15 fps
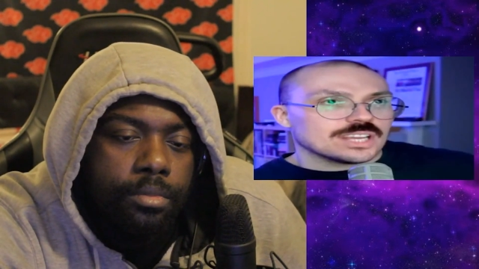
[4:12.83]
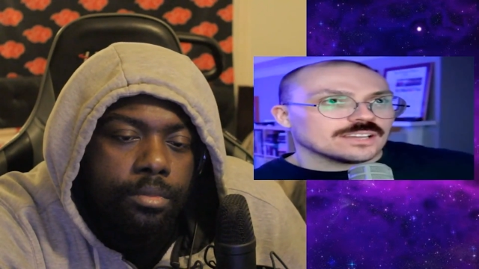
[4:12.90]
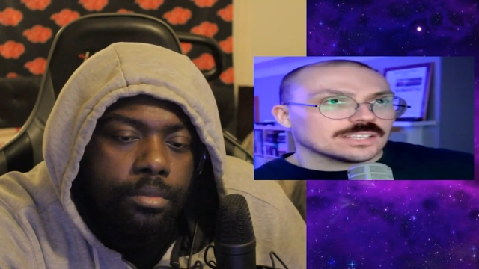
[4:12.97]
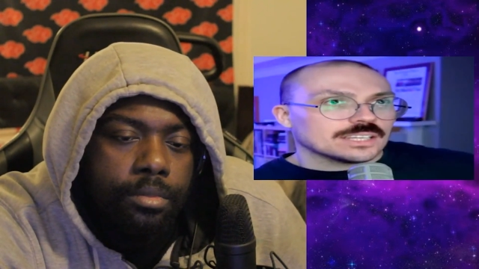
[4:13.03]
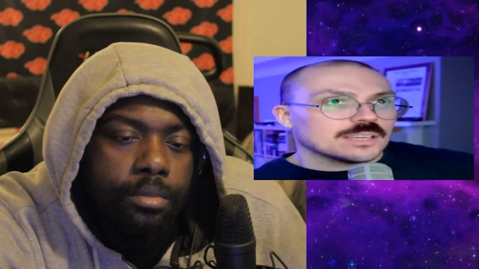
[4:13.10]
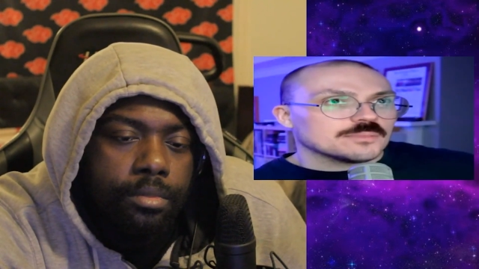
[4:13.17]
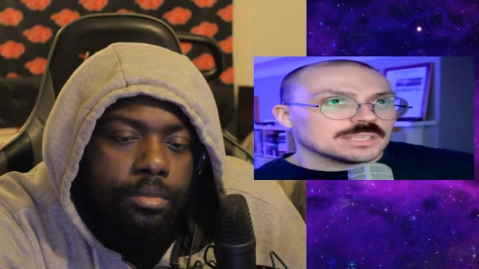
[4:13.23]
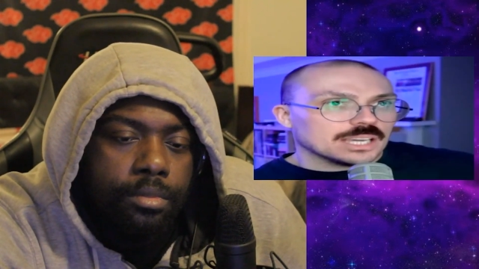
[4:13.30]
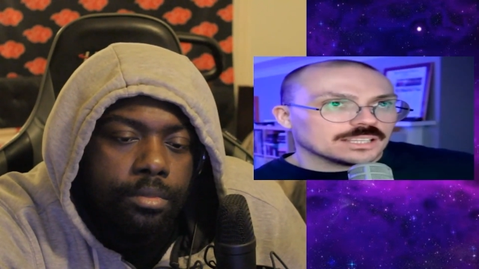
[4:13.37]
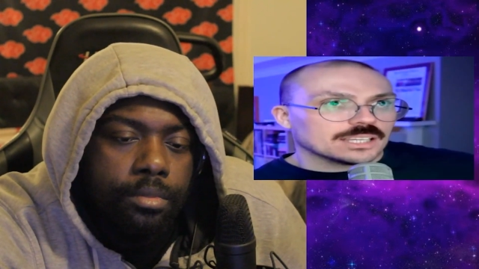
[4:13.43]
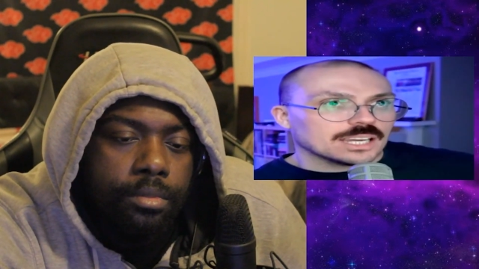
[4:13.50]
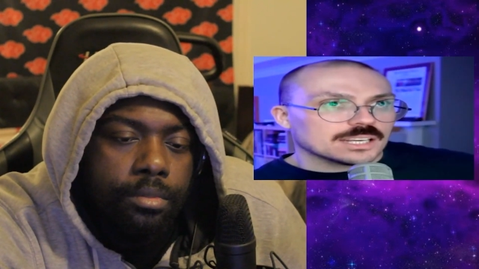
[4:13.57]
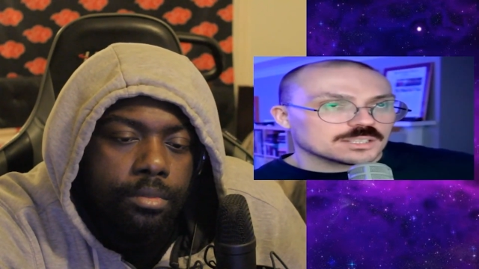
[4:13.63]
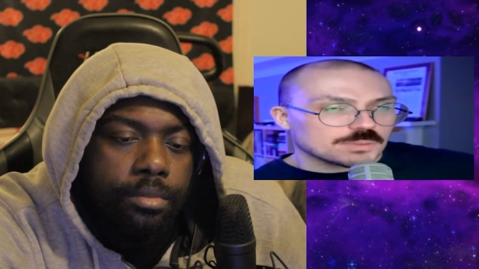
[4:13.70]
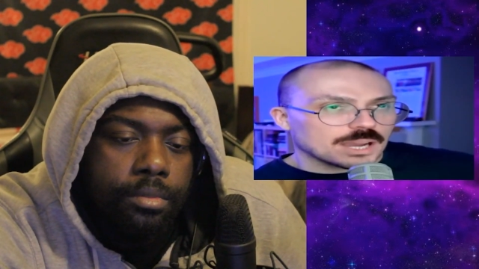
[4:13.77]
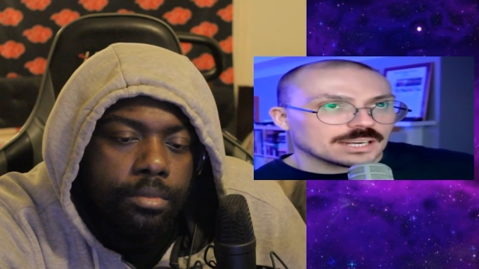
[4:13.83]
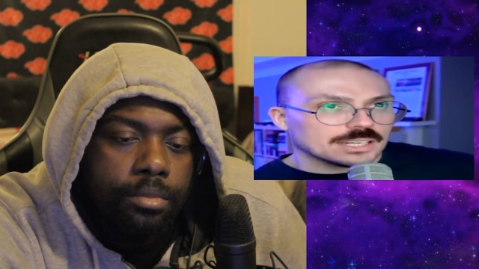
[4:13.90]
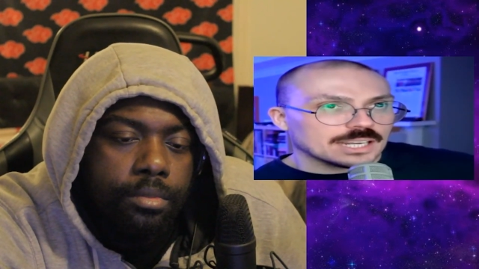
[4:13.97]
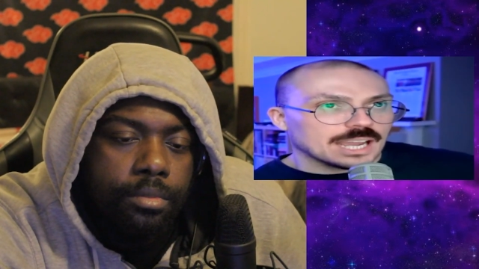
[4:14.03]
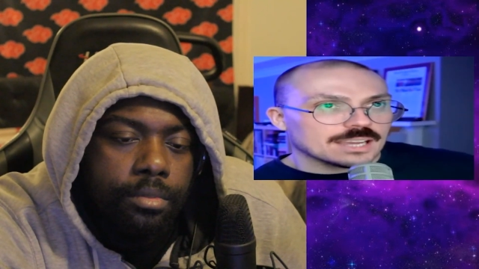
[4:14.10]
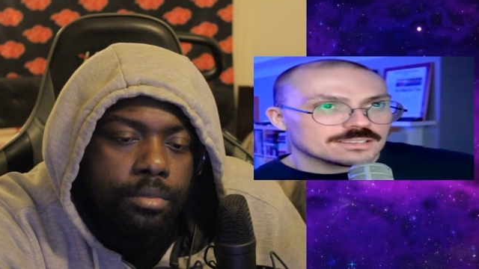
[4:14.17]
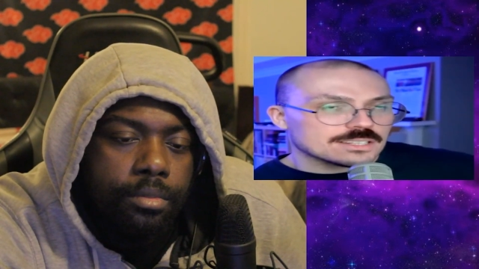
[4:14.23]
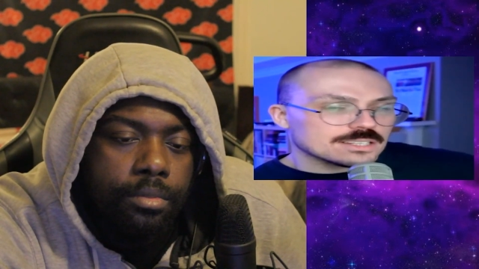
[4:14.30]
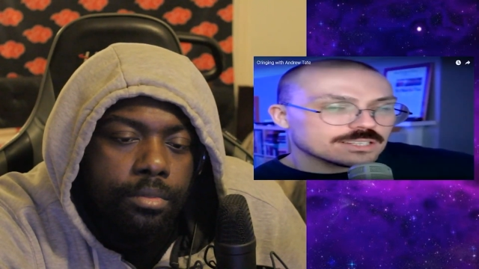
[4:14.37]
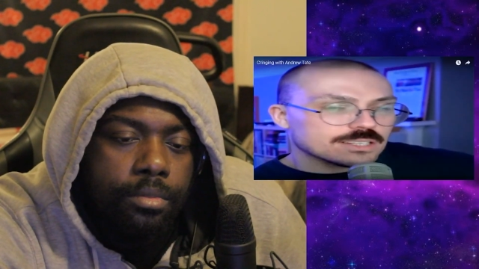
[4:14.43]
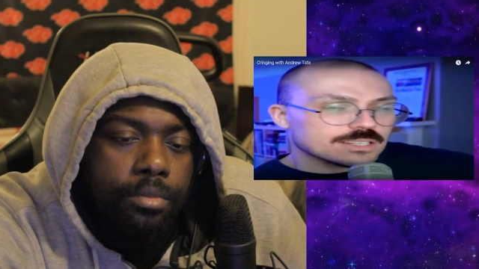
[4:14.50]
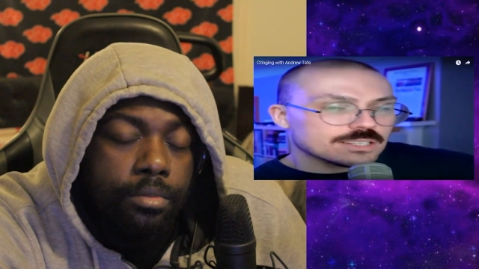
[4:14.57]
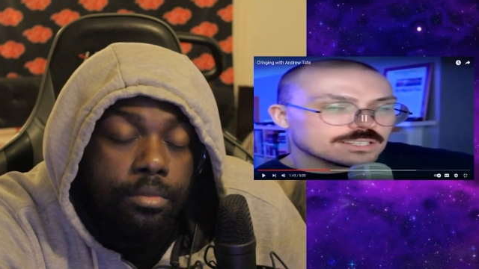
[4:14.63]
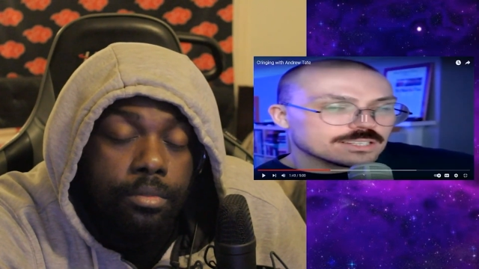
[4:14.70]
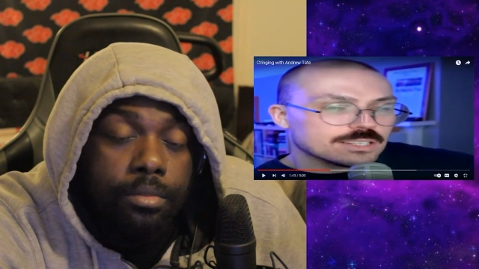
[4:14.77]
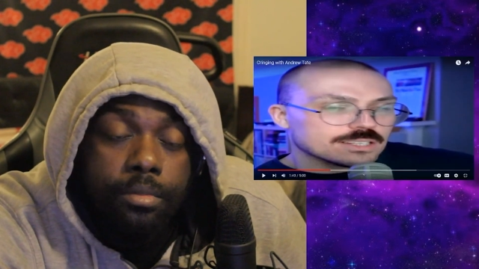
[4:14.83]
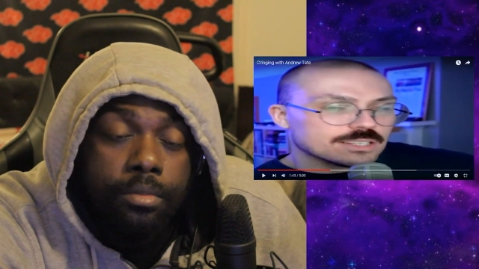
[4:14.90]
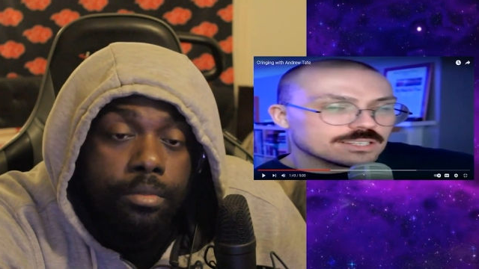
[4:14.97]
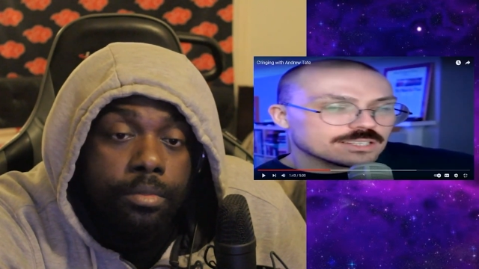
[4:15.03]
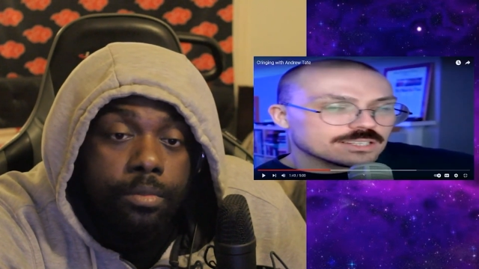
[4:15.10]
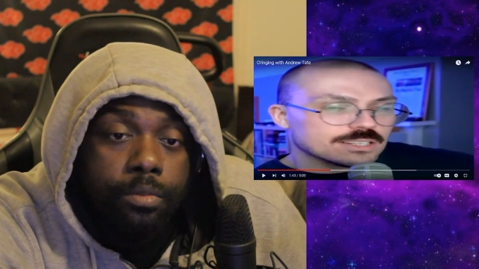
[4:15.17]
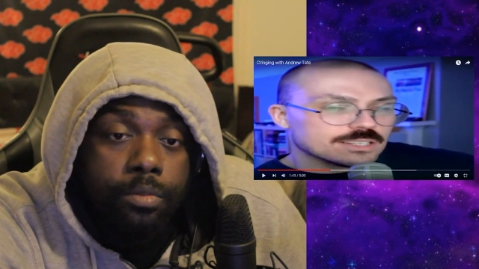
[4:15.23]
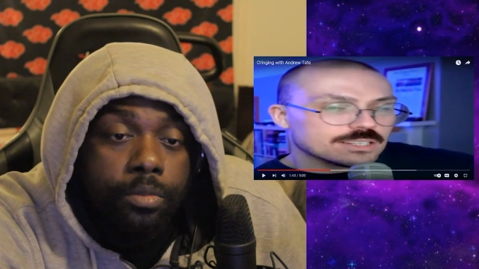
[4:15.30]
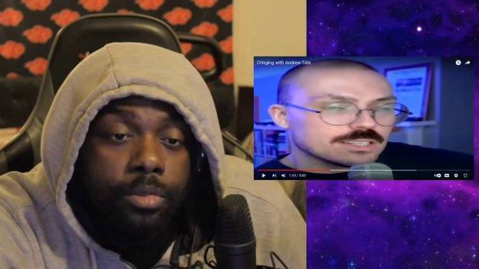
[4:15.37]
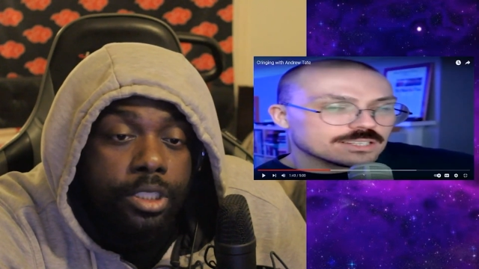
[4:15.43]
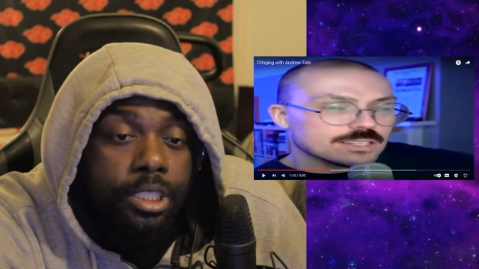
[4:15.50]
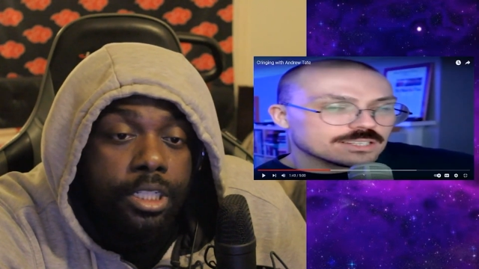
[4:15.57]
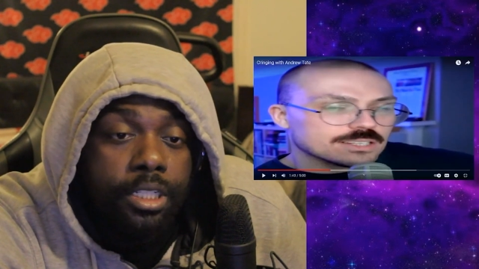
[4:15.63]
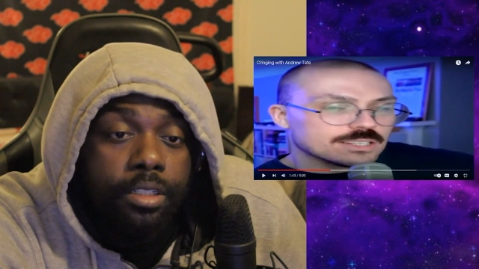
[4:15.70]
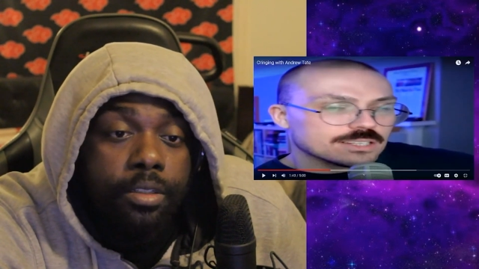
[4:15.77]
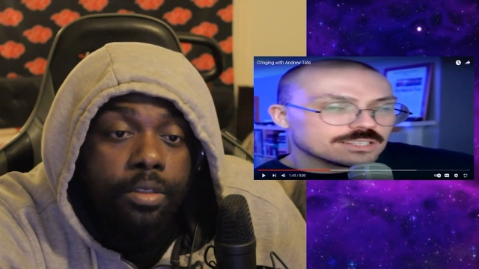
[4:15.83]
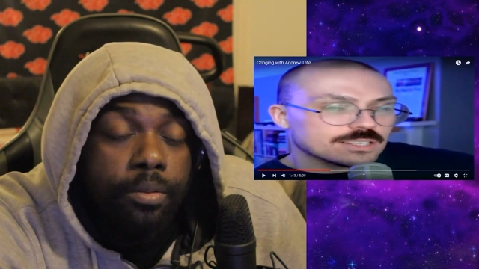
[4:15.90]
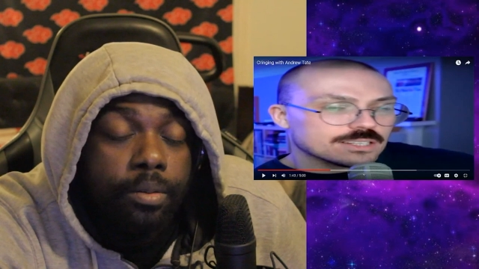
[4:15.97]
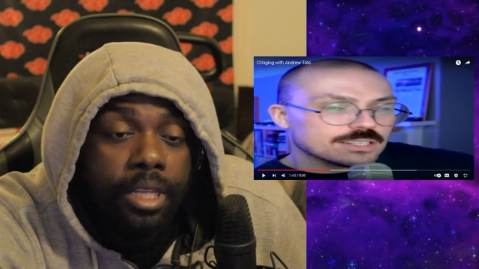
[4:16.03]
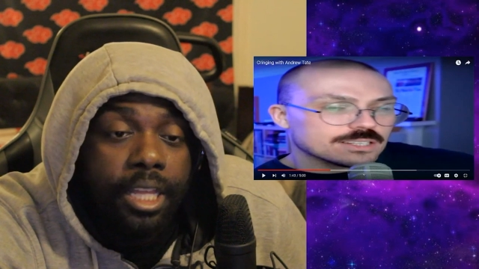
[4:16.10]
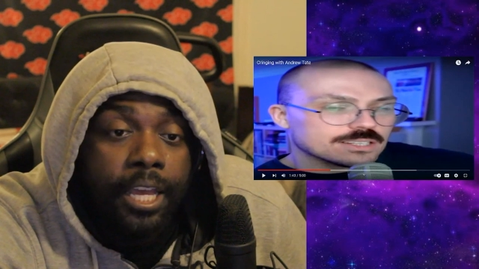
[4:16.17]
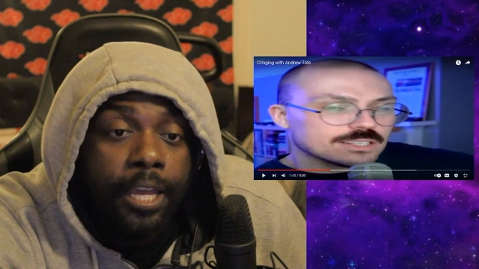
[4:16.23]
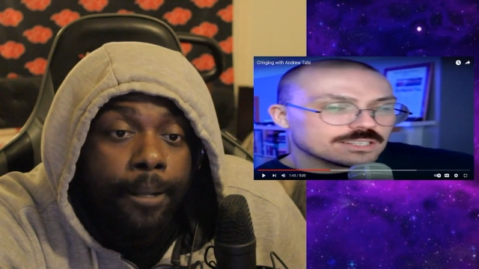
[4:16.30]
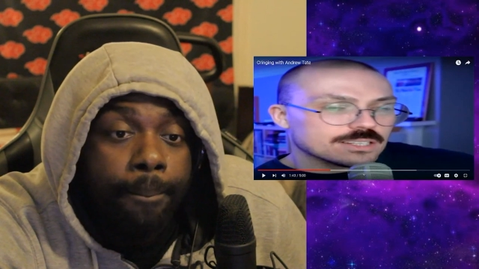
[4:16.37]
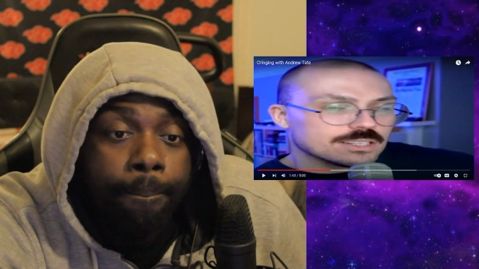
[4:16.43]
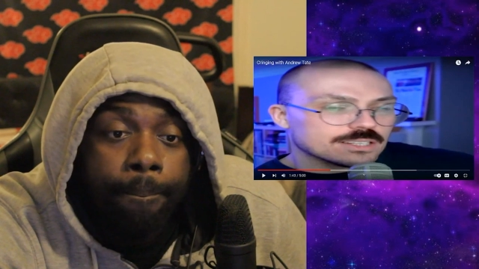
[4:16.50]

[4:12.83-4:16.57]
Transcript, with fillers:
Speaker 1: sound like him yelling on his podcast. He's
Speaker 2: telling you, like,